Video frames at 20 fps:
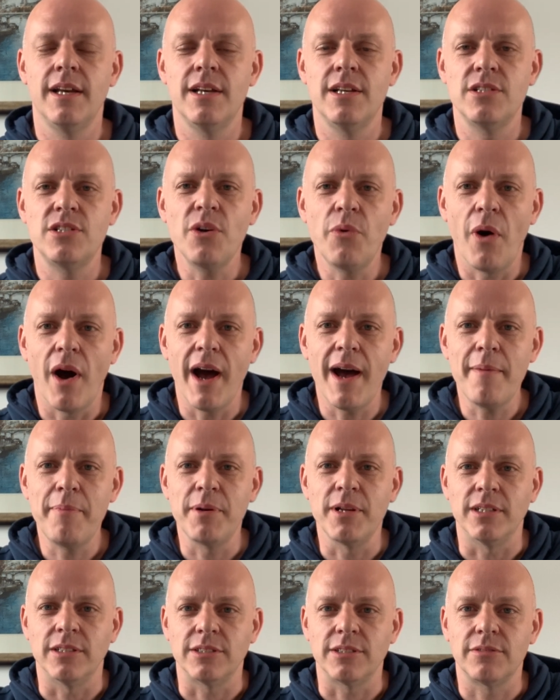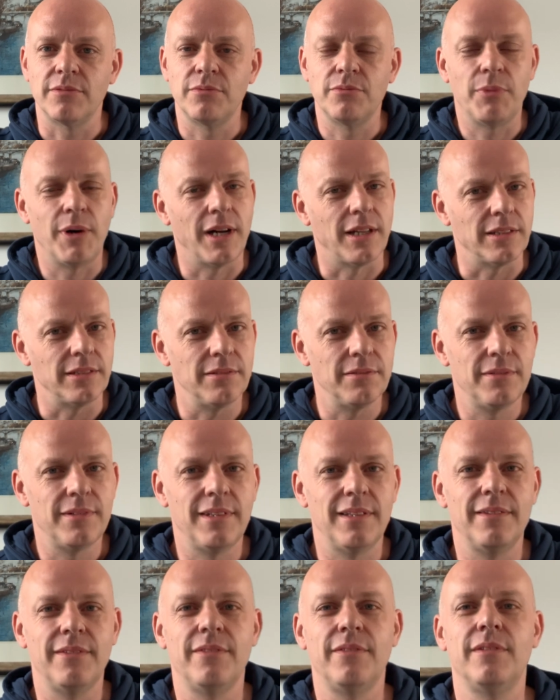So what happened? Well,
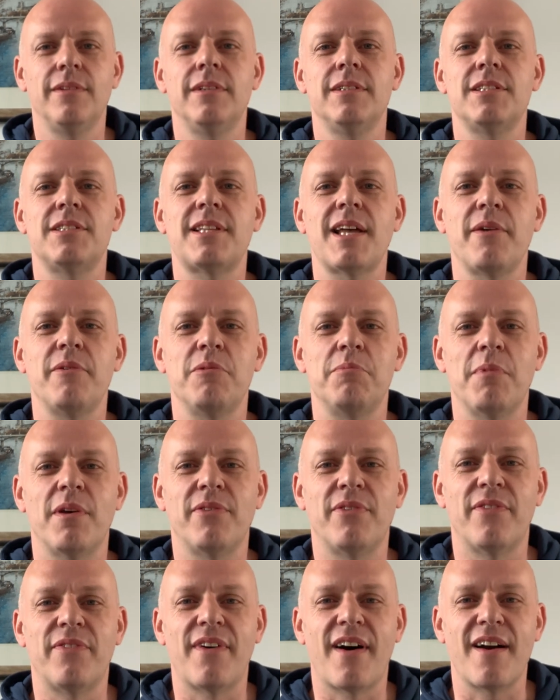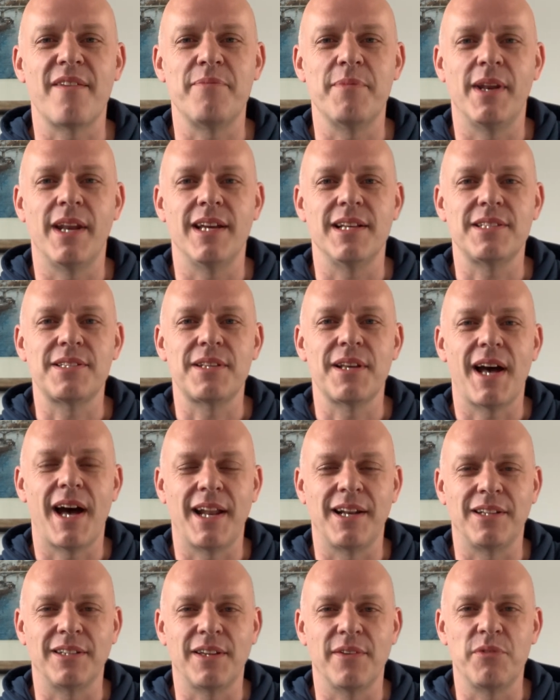stay with me for 5 minutes
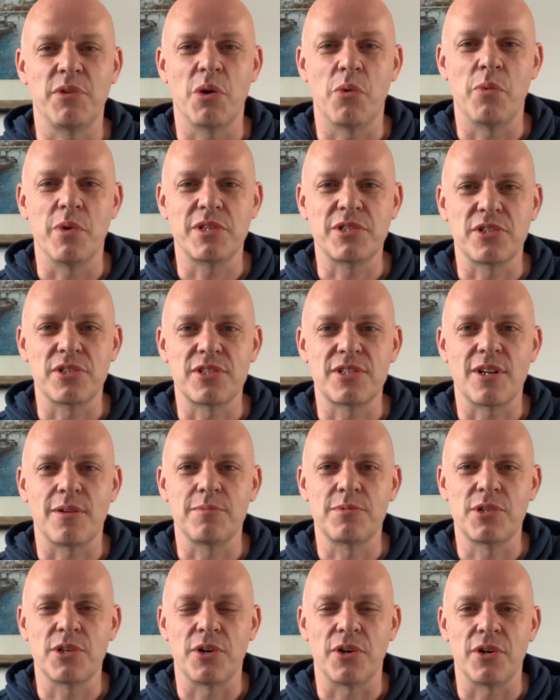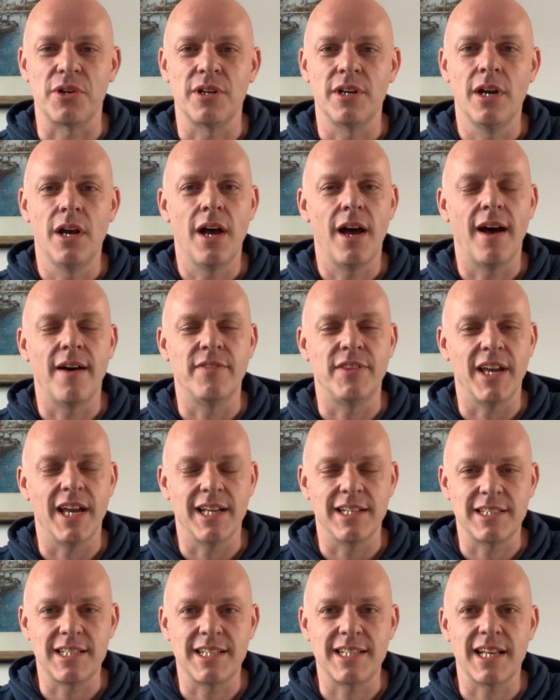and I'll give you a whistle-stop tour of the
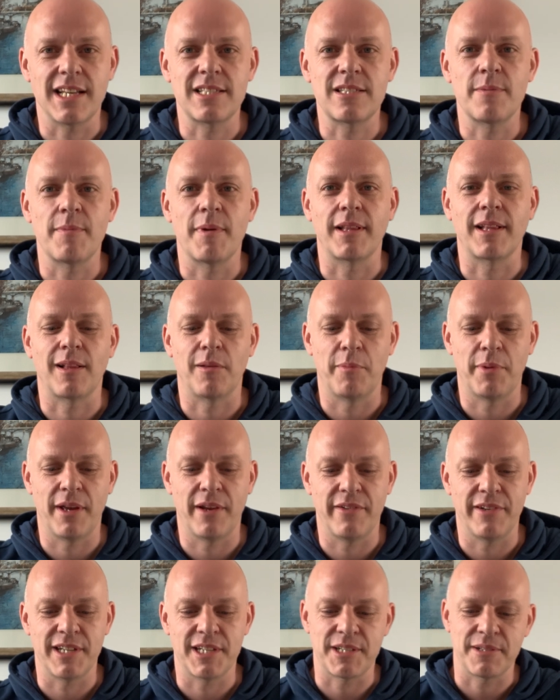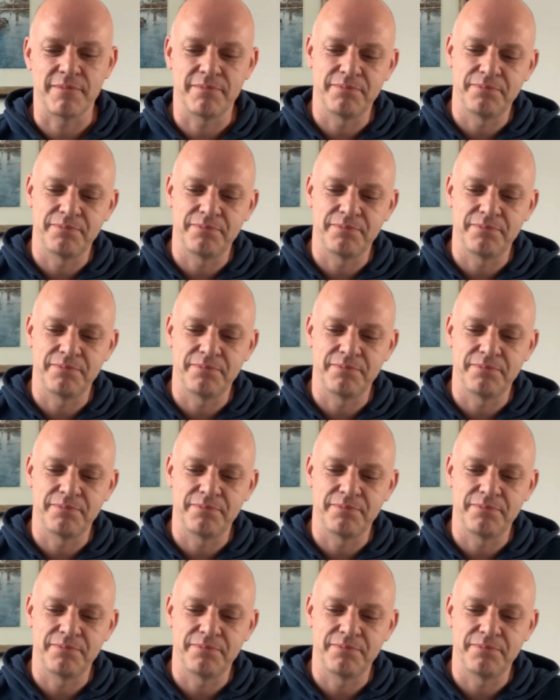intertestamental period.